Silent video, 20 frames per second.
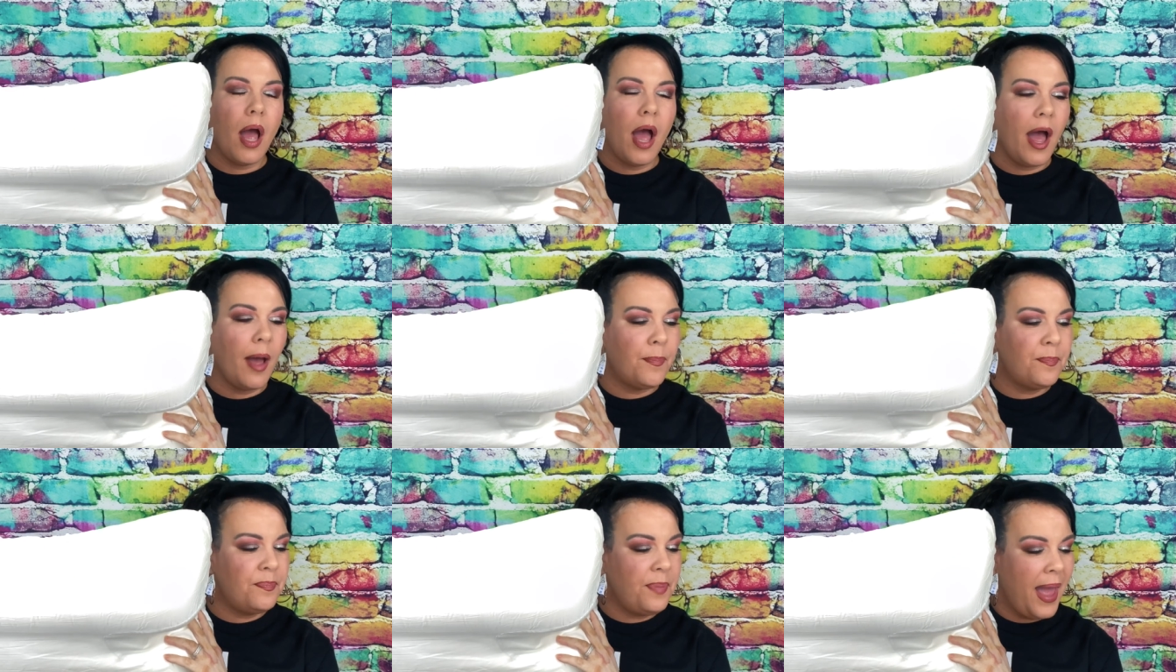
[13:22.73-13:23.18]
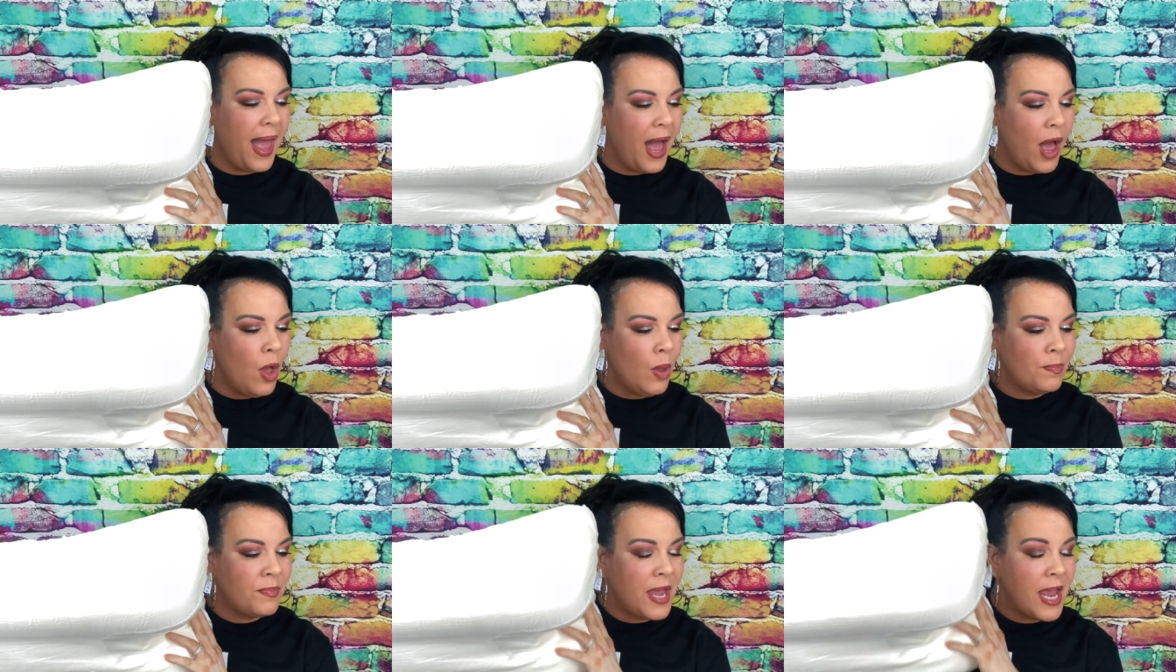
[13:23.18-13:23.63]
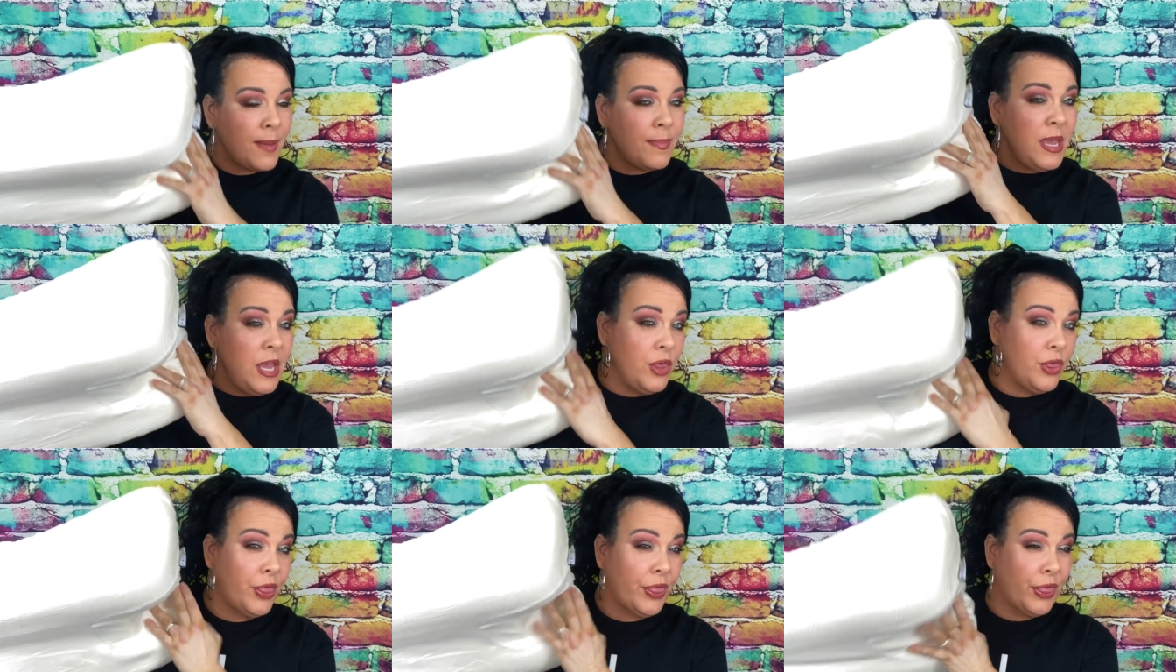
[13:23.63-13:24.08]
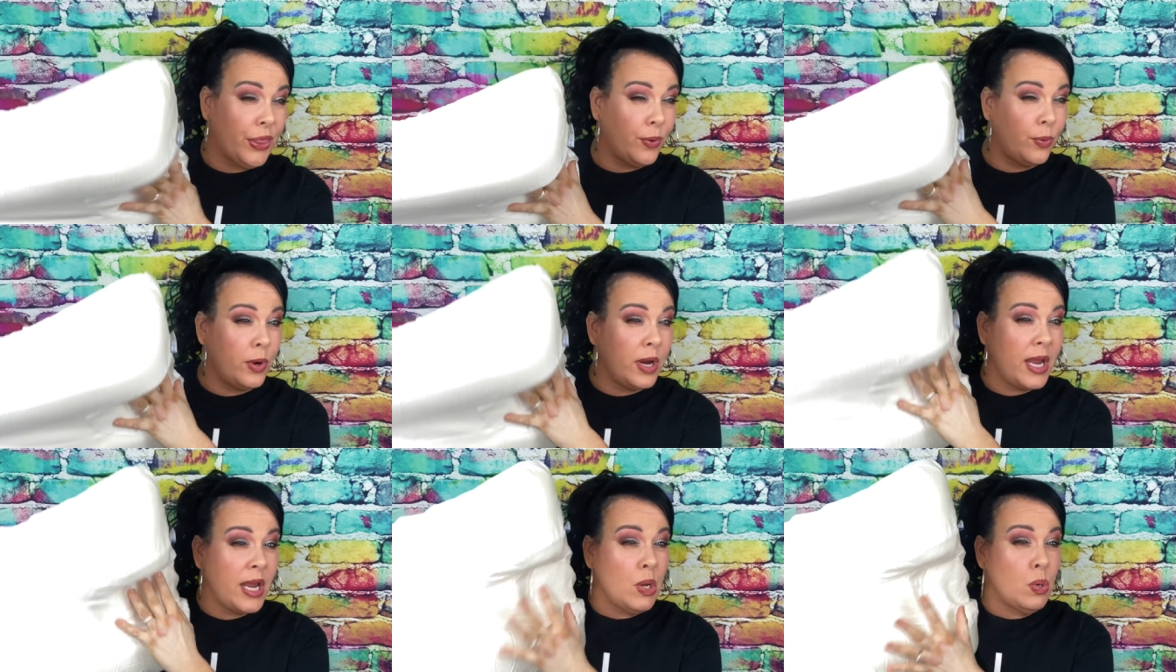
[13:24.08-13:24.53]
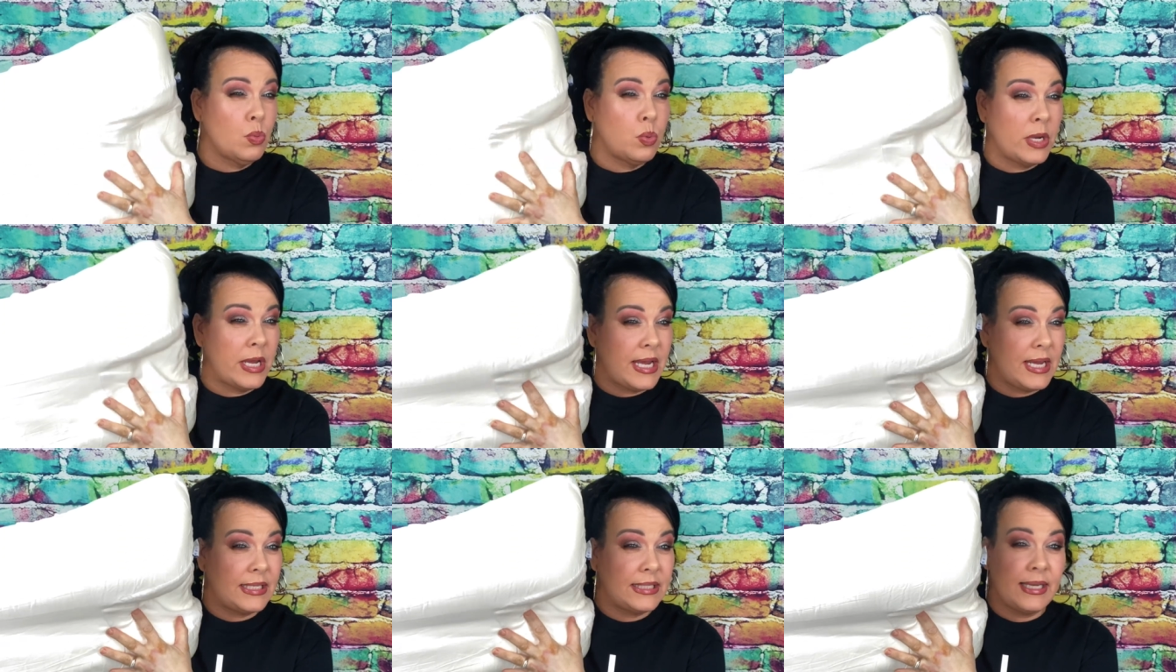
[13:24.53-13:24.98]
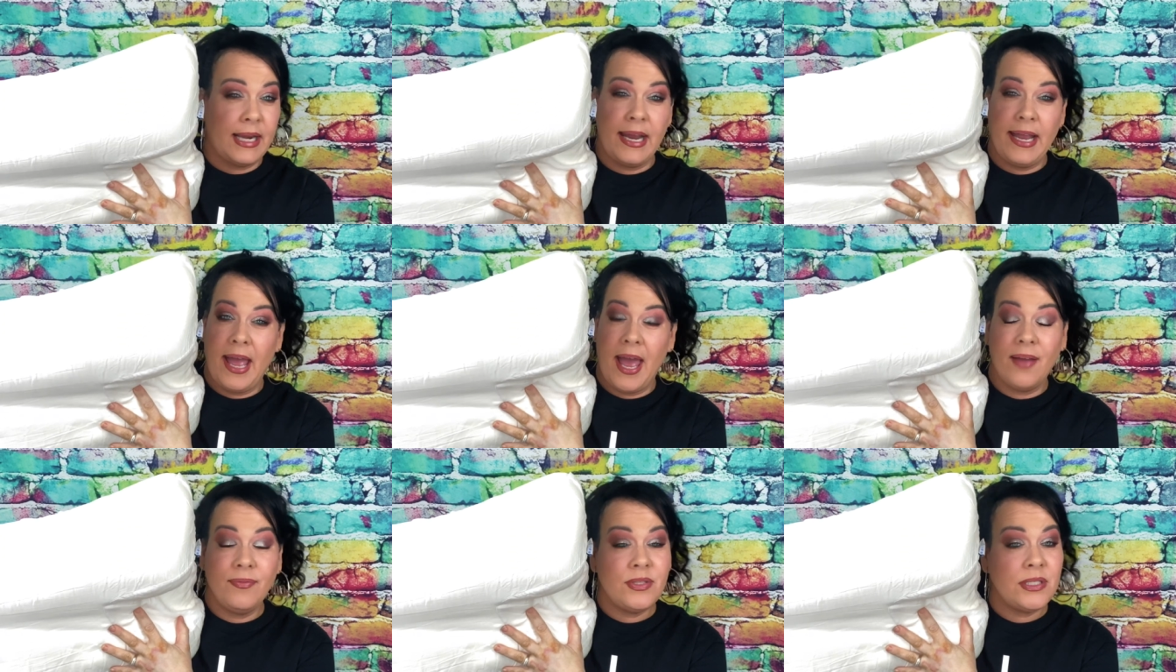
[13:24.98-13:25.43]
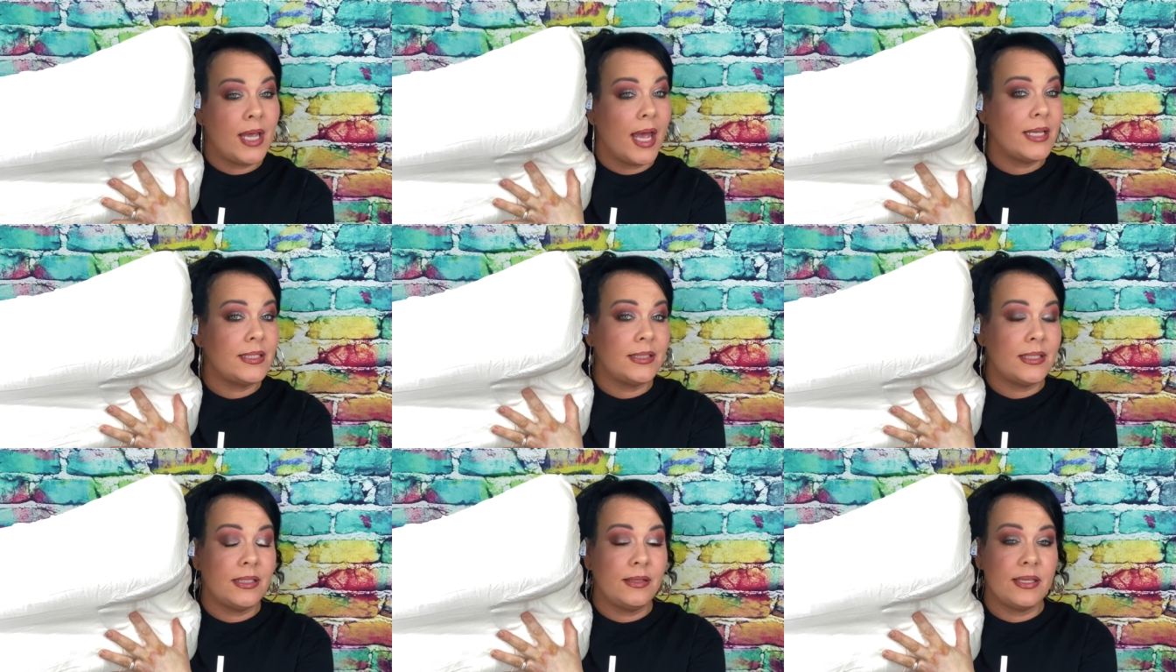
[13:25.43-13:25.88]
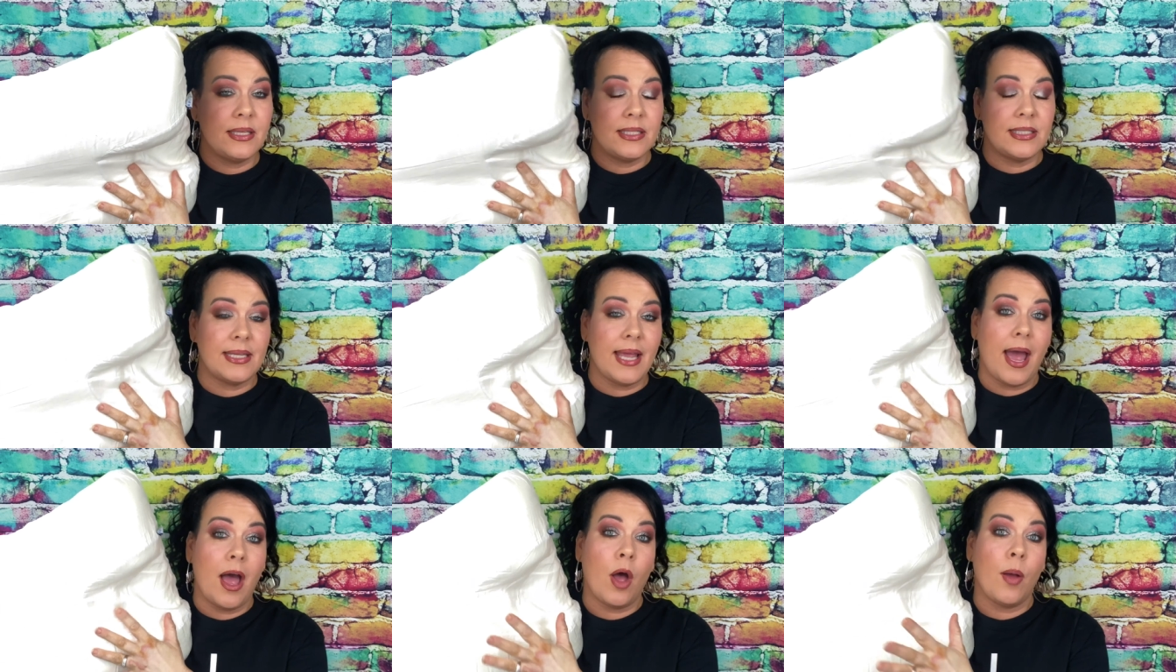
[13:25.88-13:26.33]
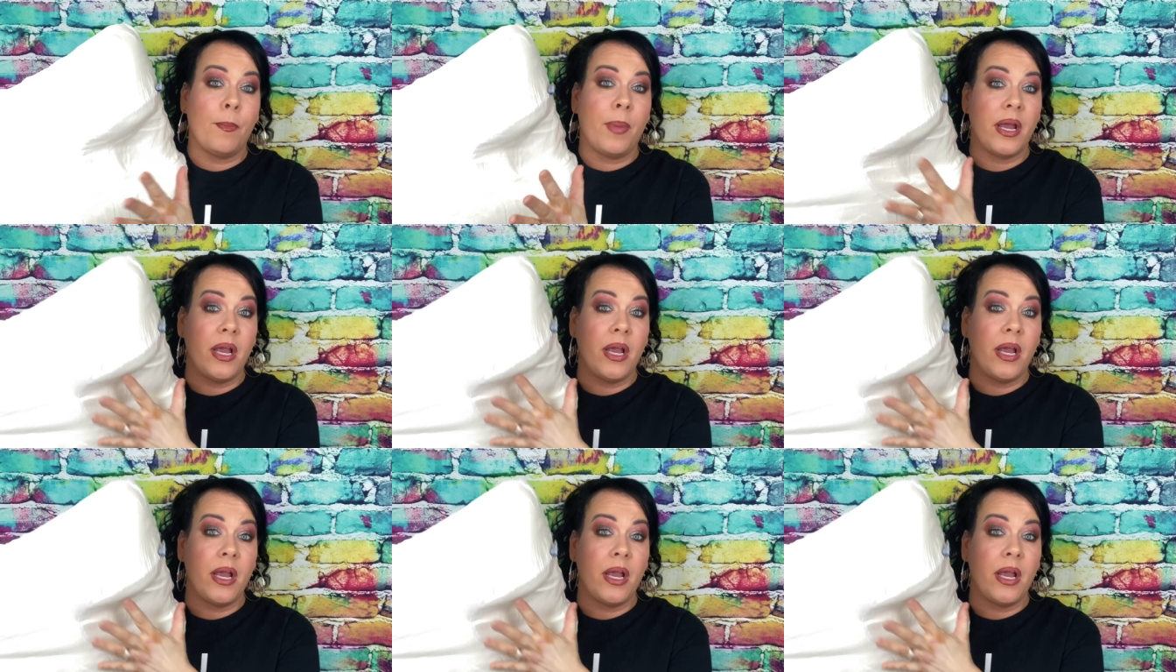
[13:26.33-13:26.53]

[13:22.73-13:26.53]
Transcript: about maybe three weeks, and I have tested this out.